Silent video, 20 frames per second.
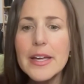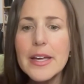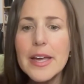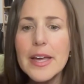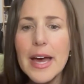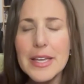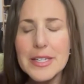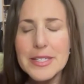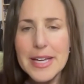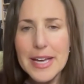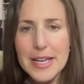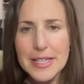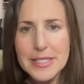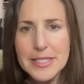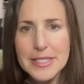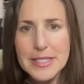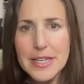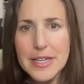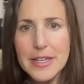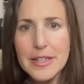at
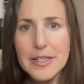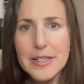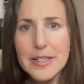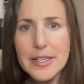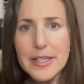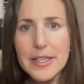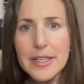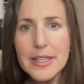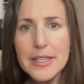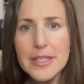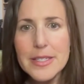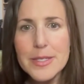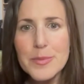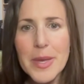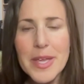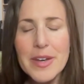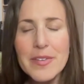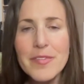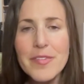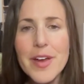Tesla, he's
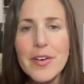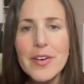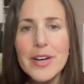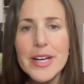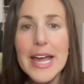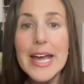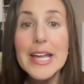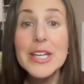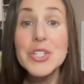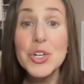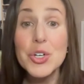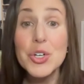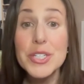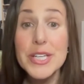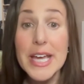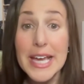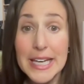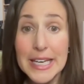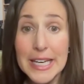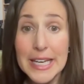been very
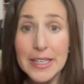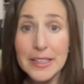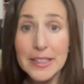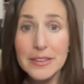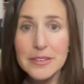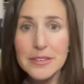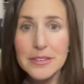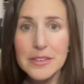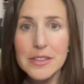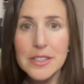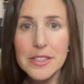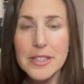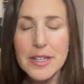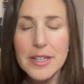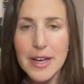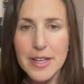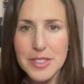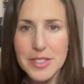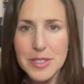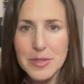entertaining to the
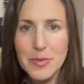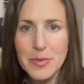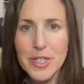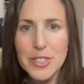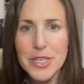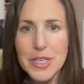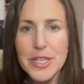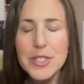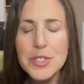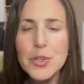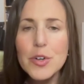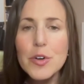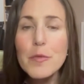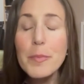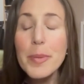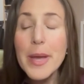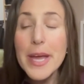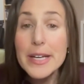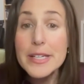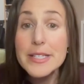customers, and he sort of
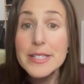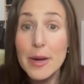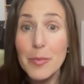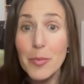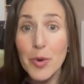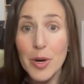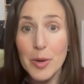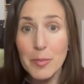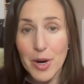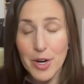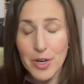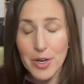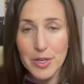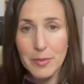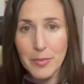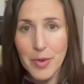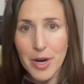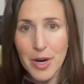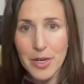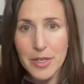picked up where Martin and
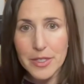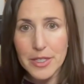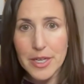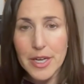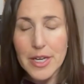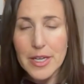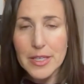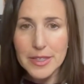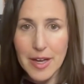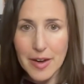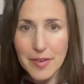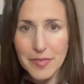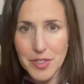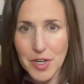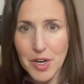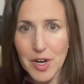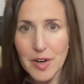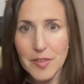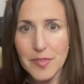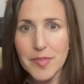Mark left
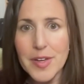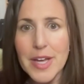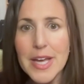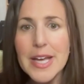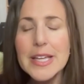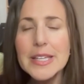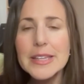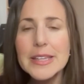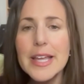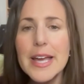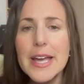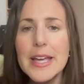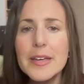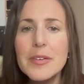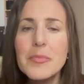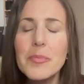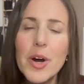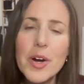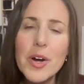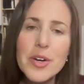off. Like,
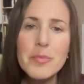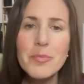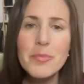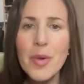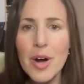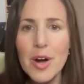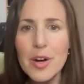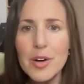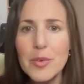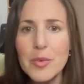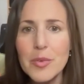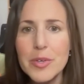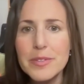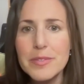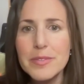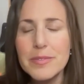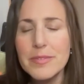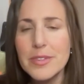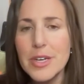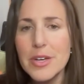Martin and Mark would,
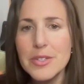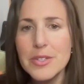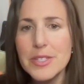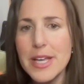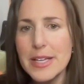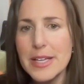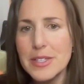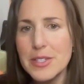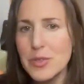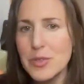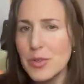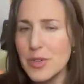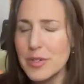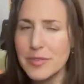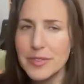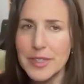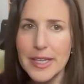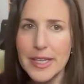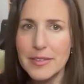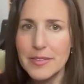send sort of
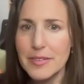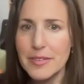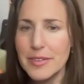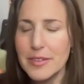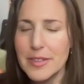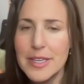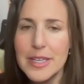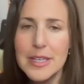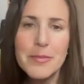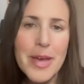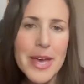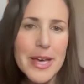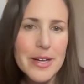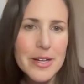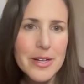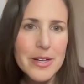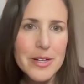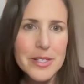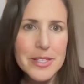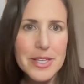like
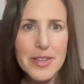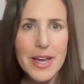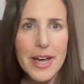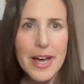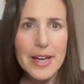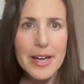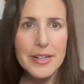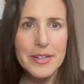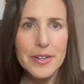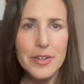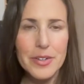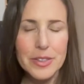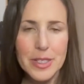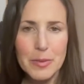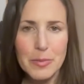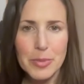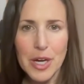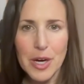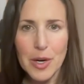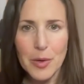emails, and they had an early
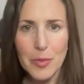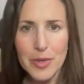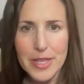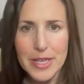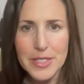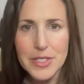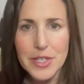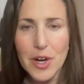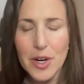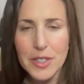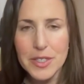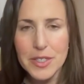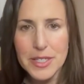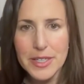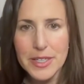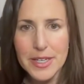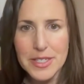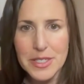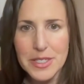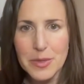blog where they talked to
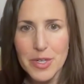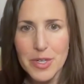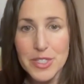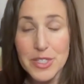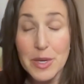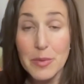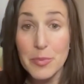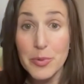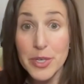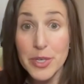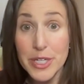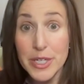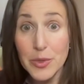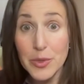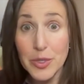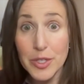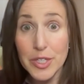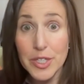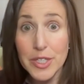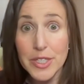customers that
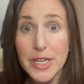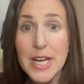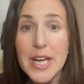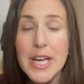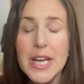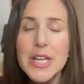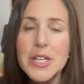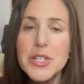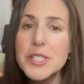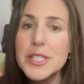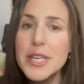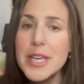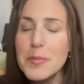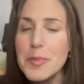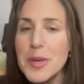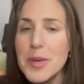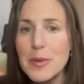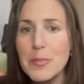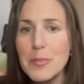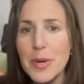pre-ordered, just
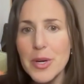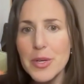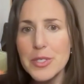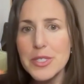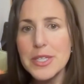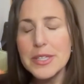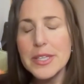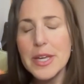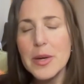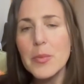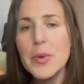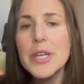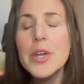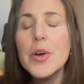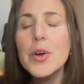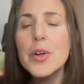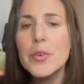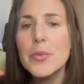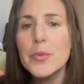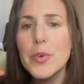keeping them posted. Like, we know
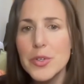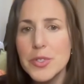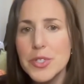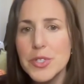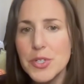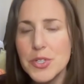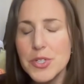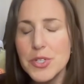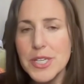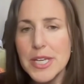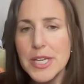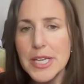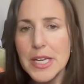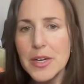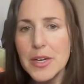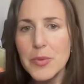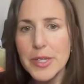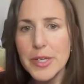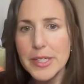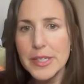your Roadster is taking a
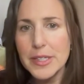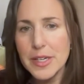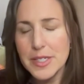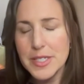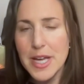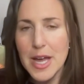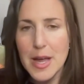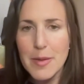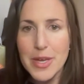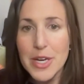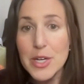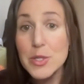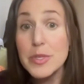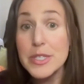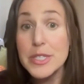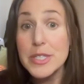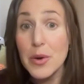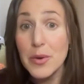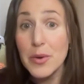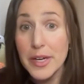really long time. Here's
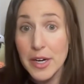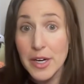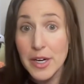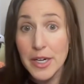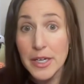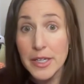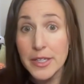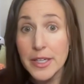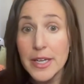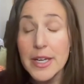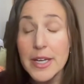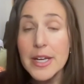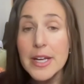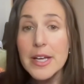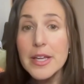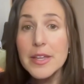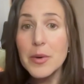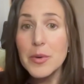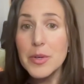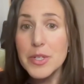what's going on.
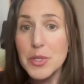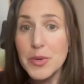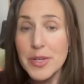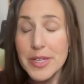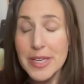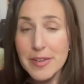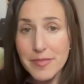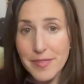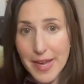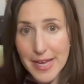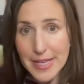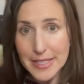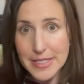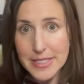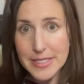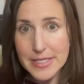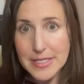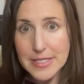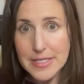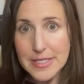They were doing
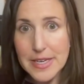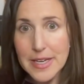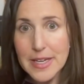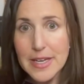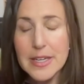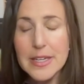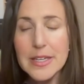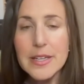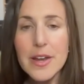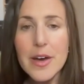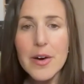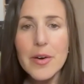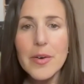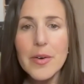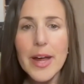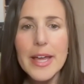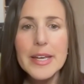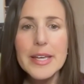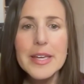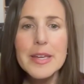events,
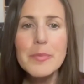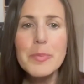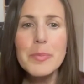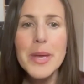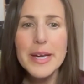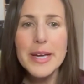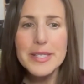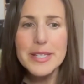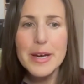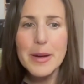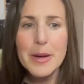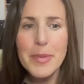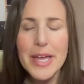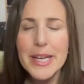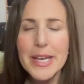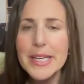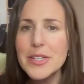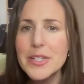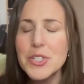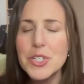and he picked up and
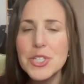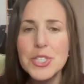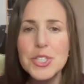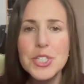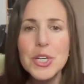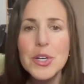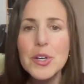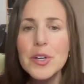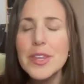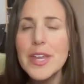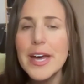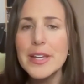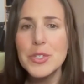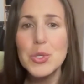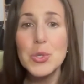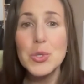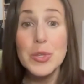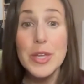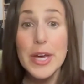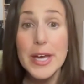he just took that
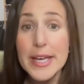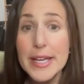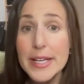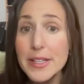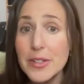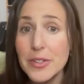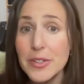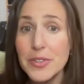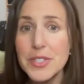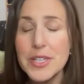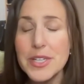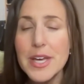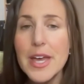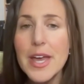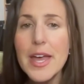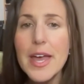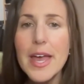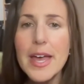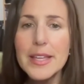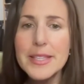to the hilt.
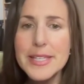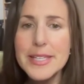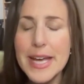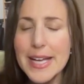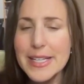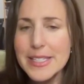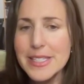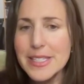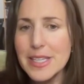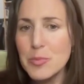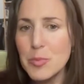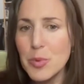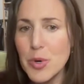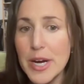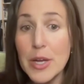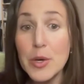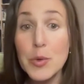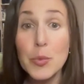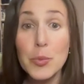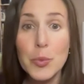And Tesla's
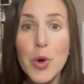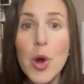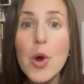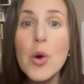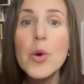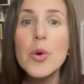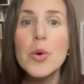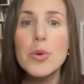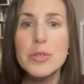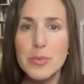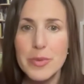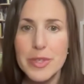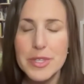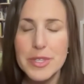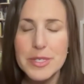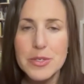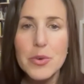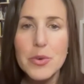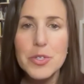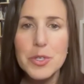brand rose with
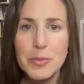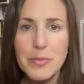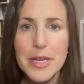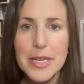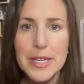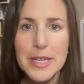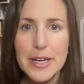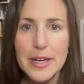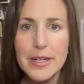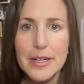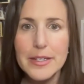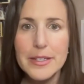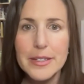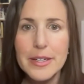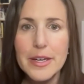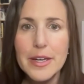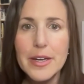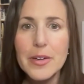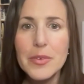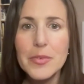social media,
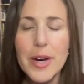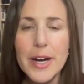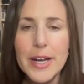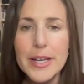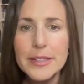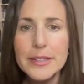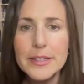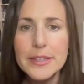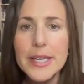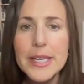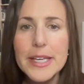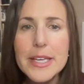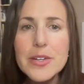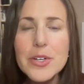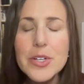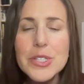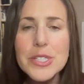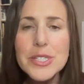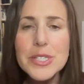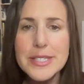right? Like, he
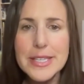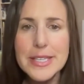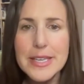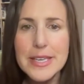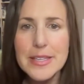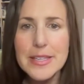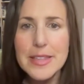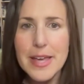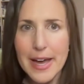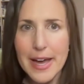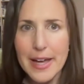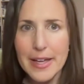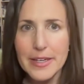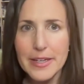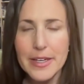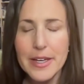could see that.